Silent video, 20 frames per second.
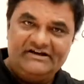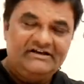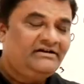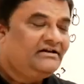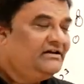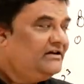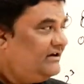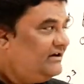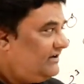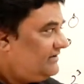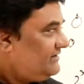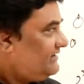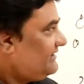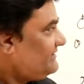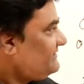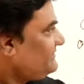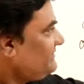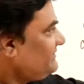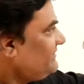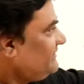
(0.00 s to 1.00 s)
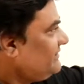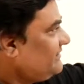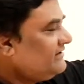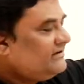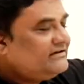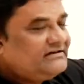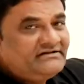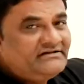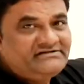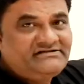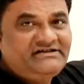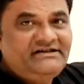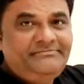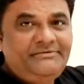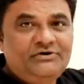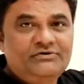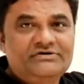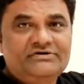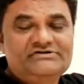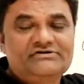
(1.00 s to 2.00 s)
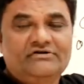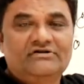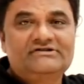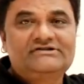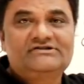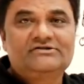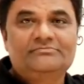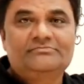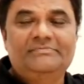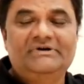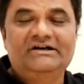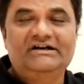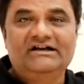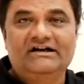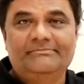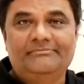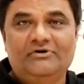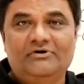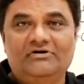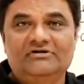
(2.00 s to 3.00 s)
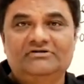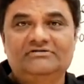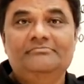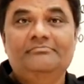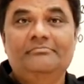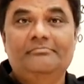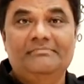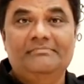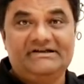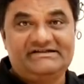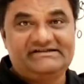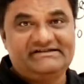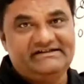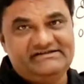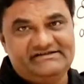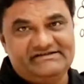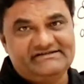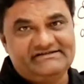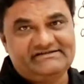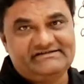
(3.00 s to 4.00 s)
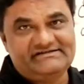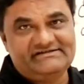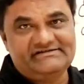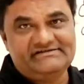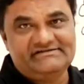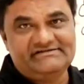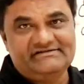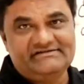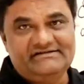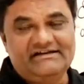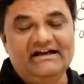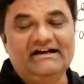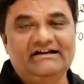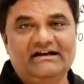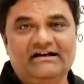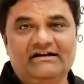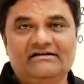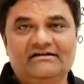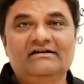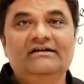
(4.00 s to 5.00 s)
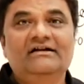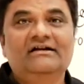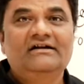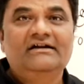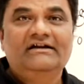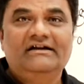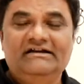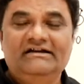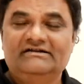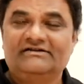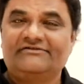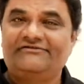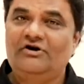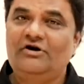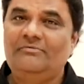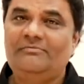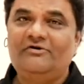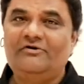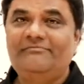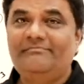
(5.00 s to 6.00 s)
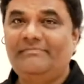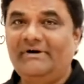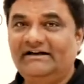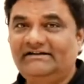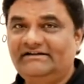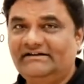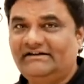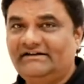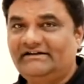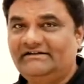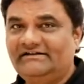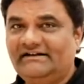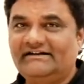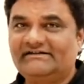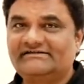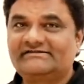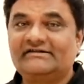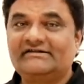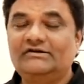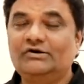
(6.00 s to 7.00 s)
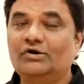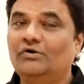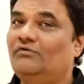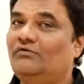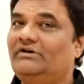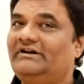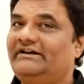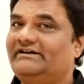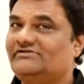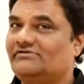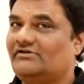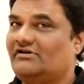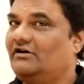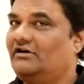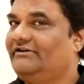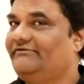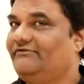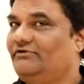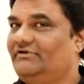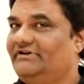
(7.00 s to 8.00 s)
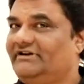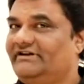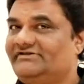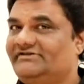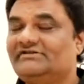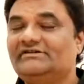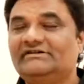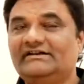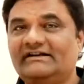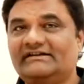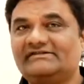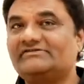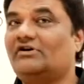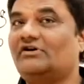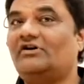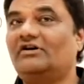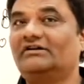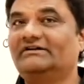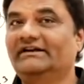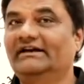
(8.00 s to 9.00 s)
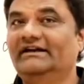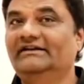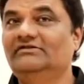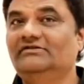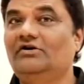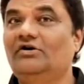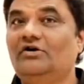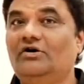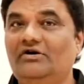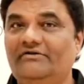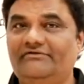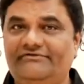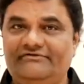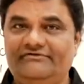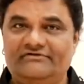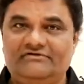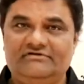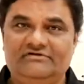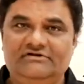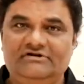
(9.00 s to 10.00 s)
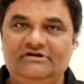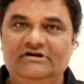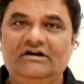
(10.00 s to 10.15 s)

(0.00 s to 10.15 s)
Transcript: way, this CPU is also built upon messages that are in the form of binary, that is low voltage or high voltage, that is on and off.